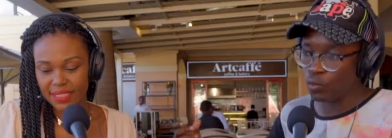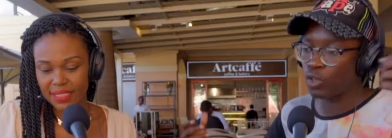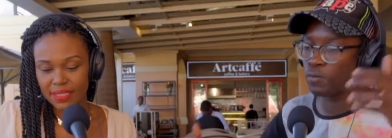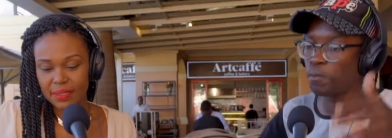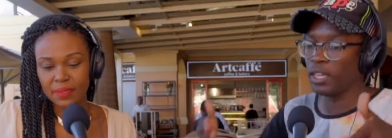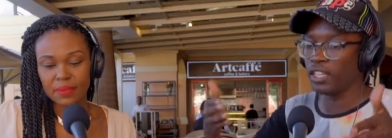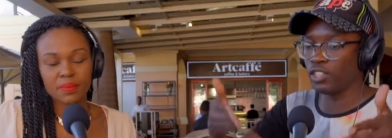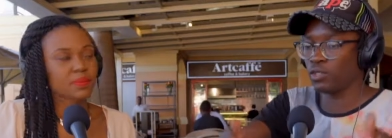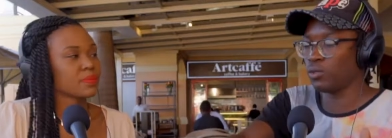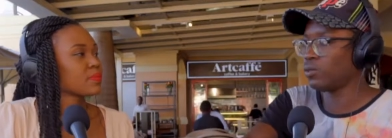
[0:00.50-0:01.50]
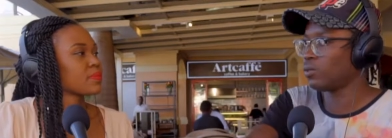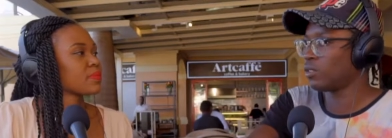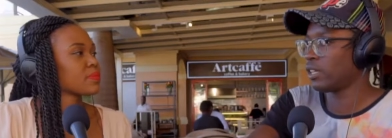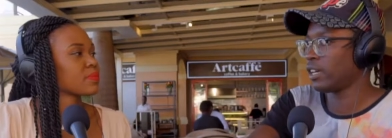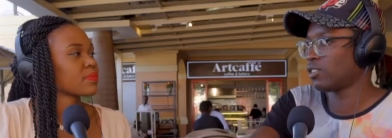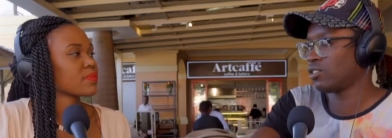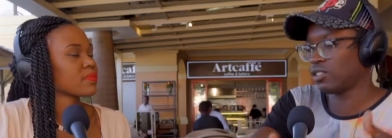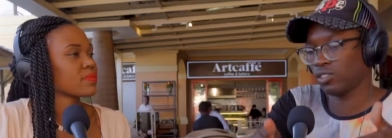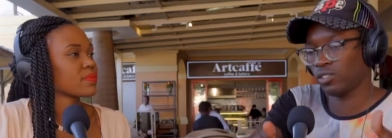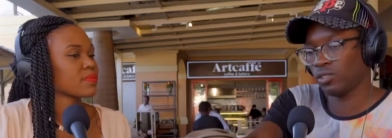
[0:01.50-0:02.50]
Speaker 1: what made you like
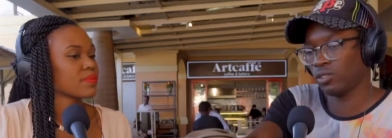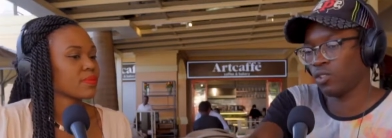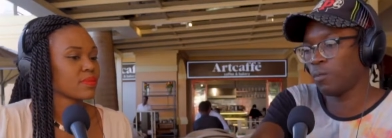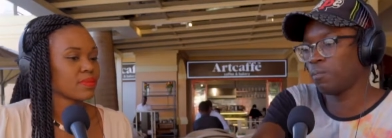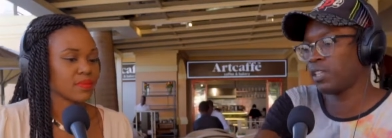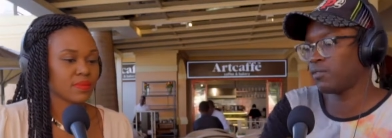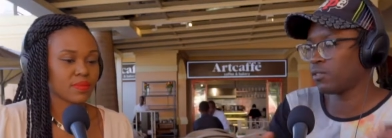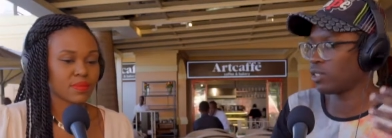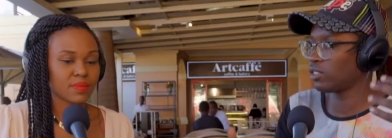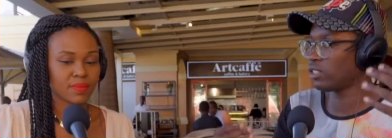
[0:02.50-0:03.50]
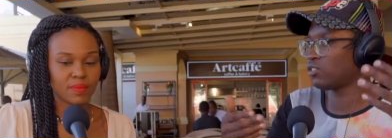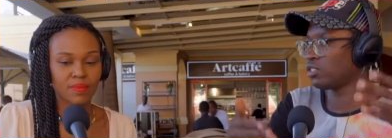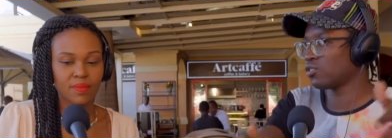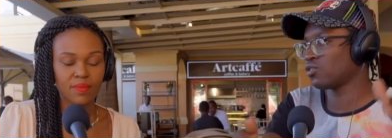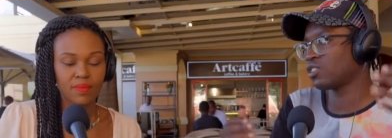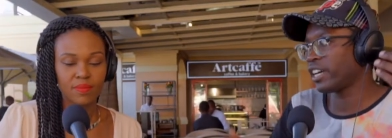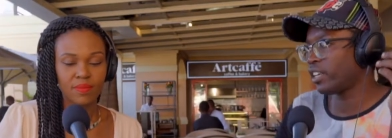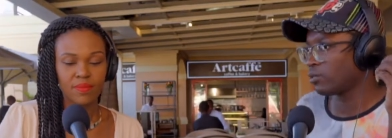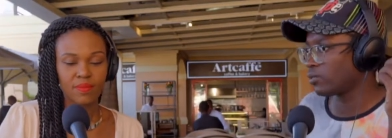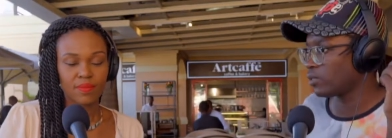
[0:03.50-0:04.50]
just compete for this and just
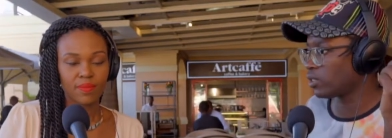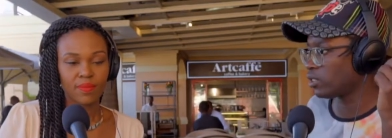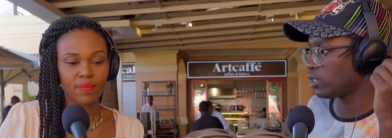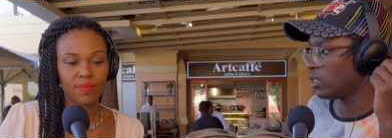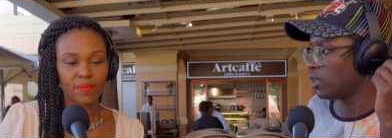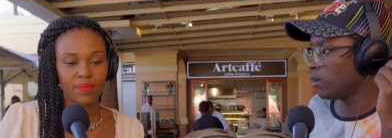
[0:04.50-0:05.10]
try out for this